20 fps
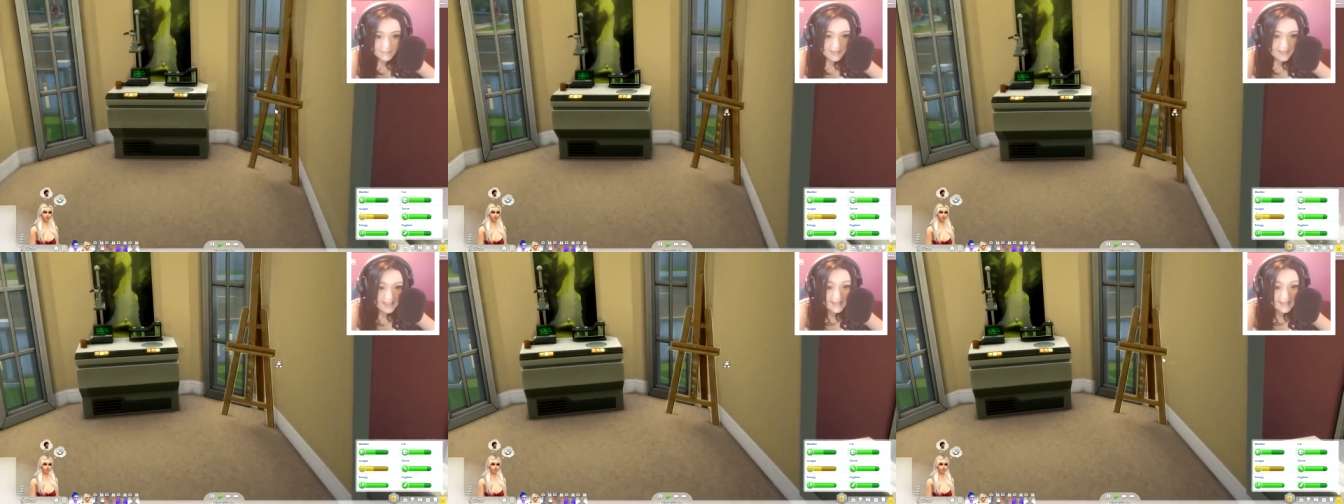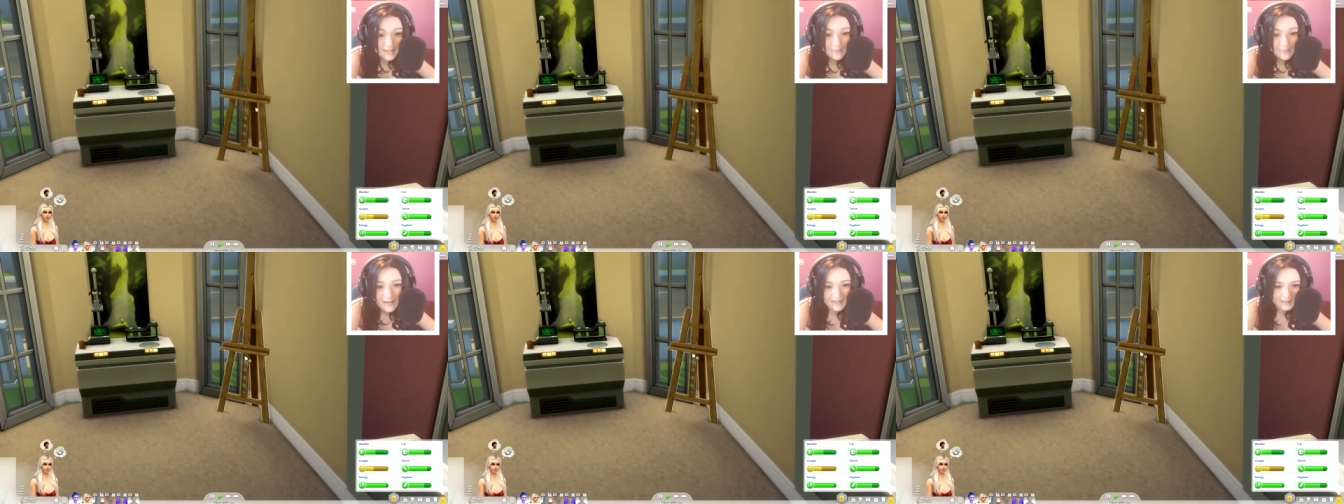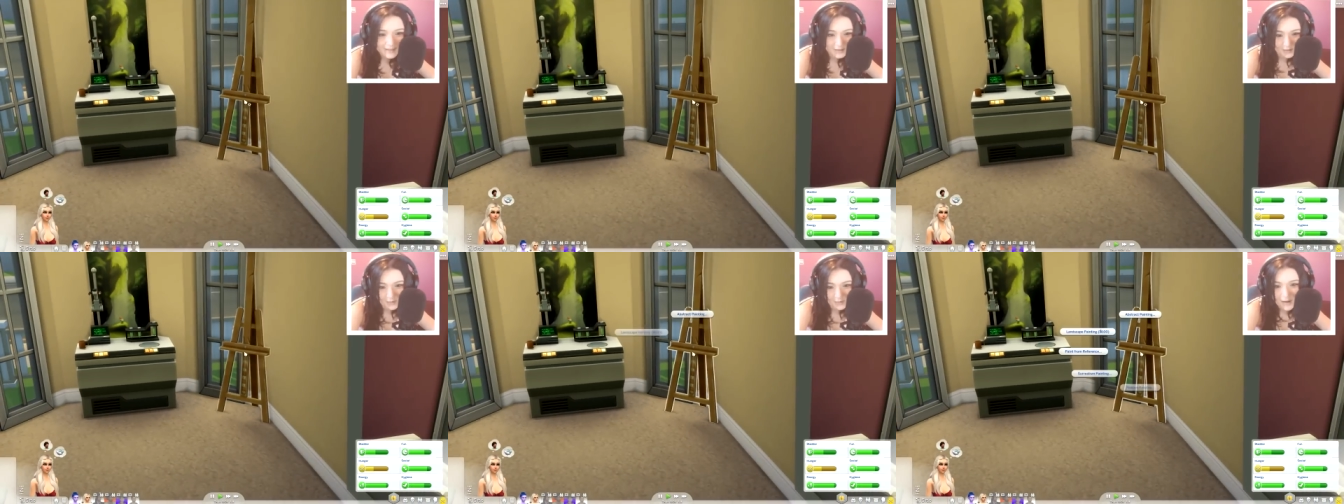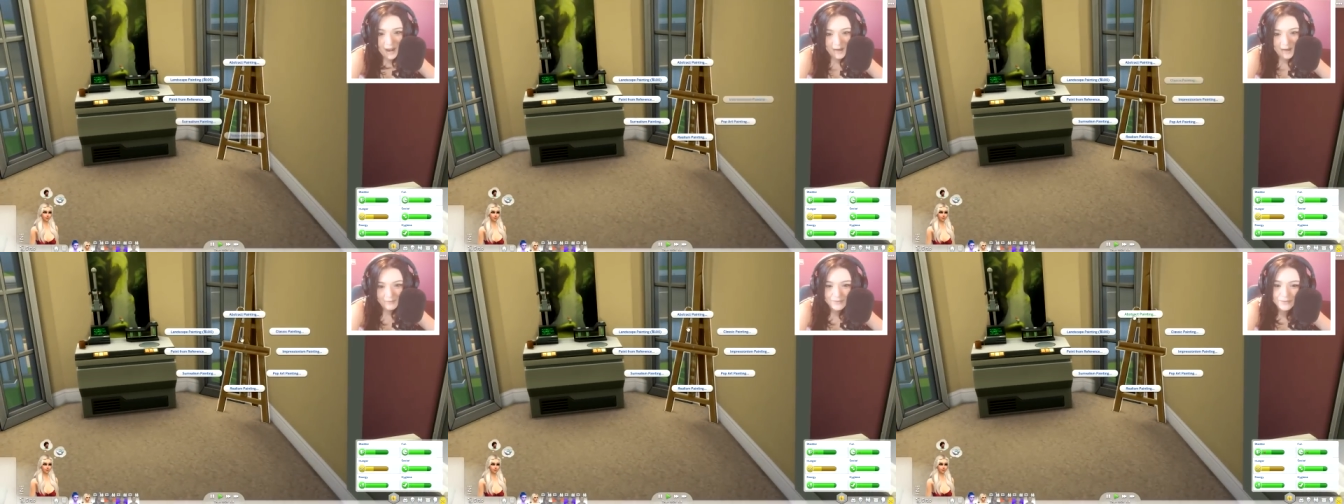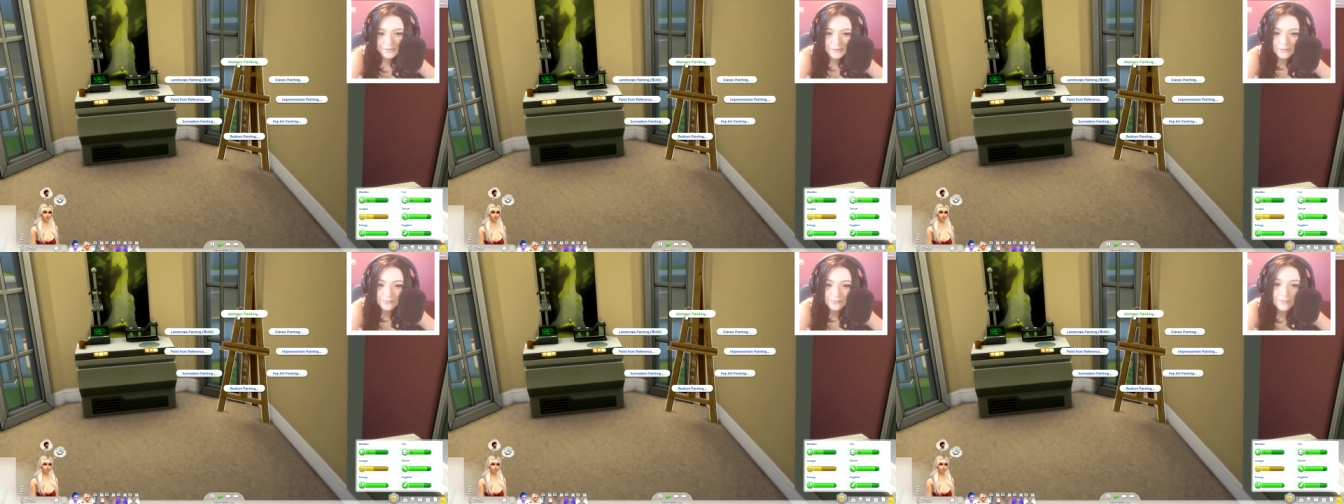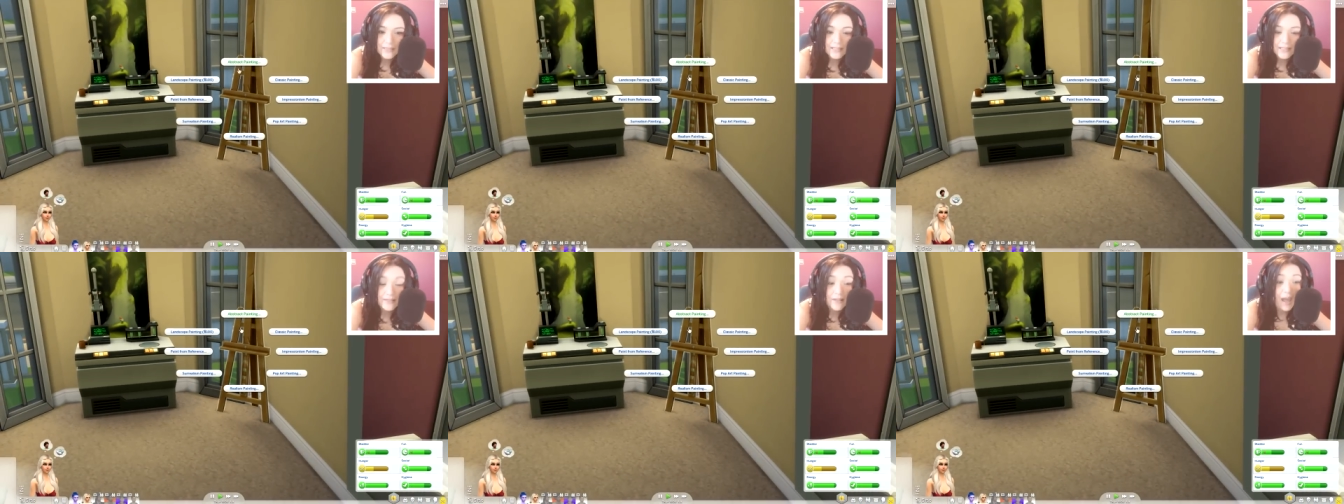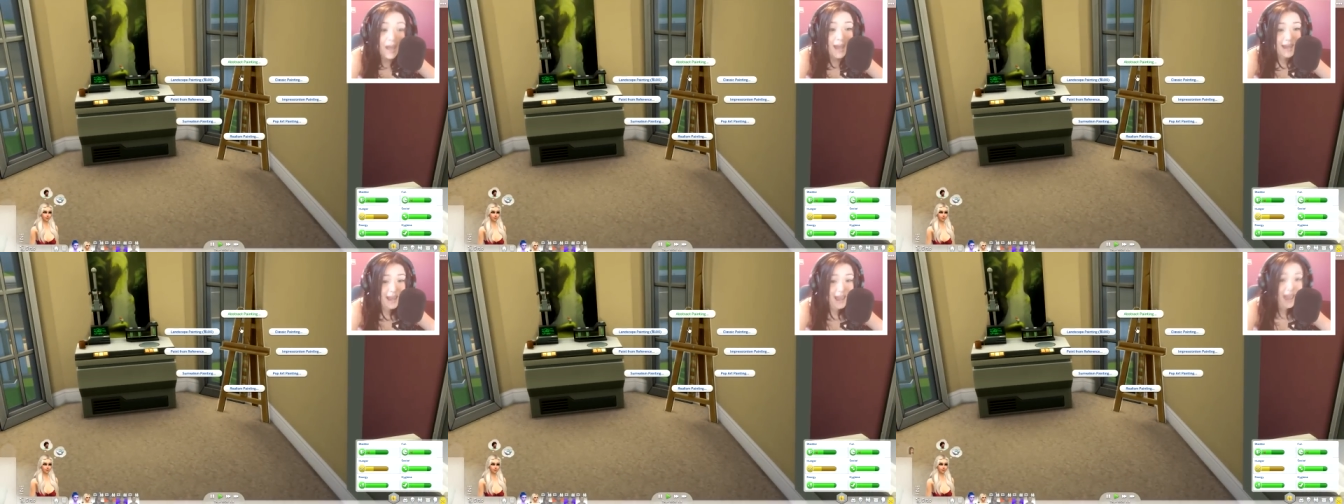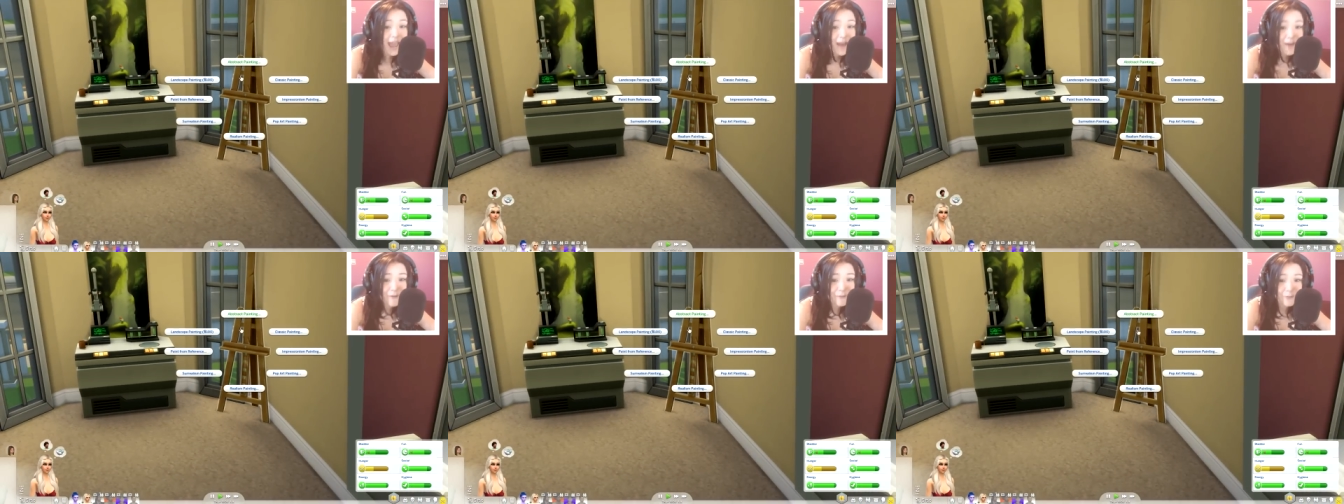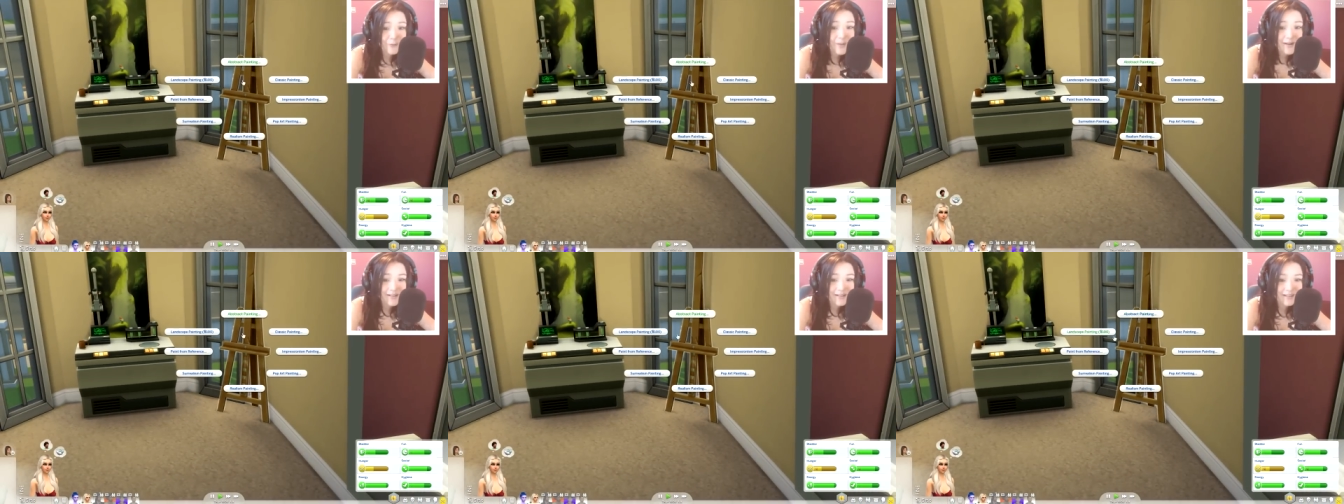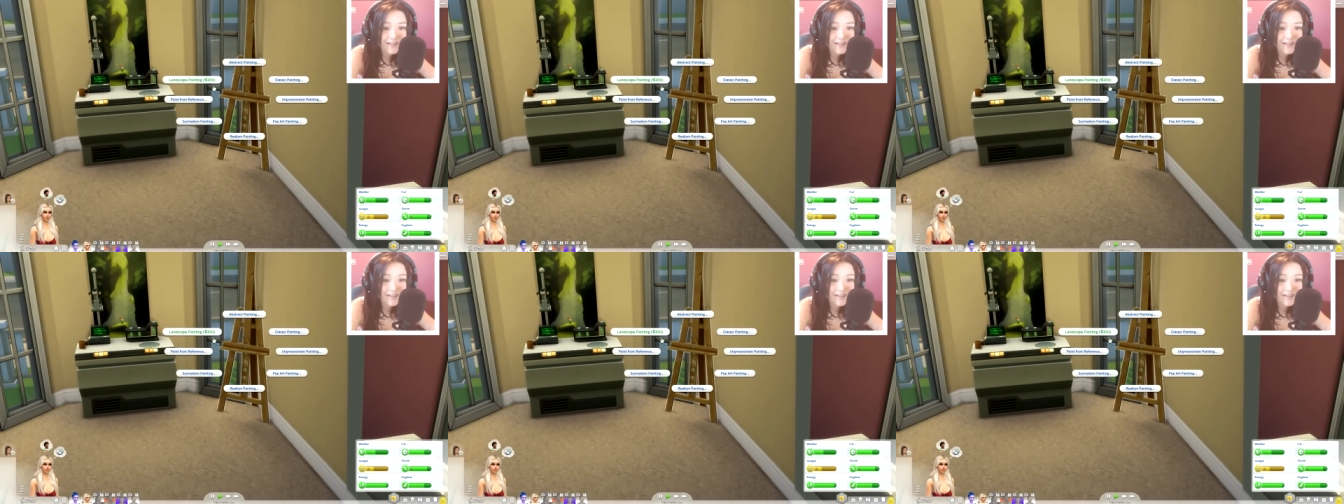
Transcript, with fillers: into my little craft room because I have one.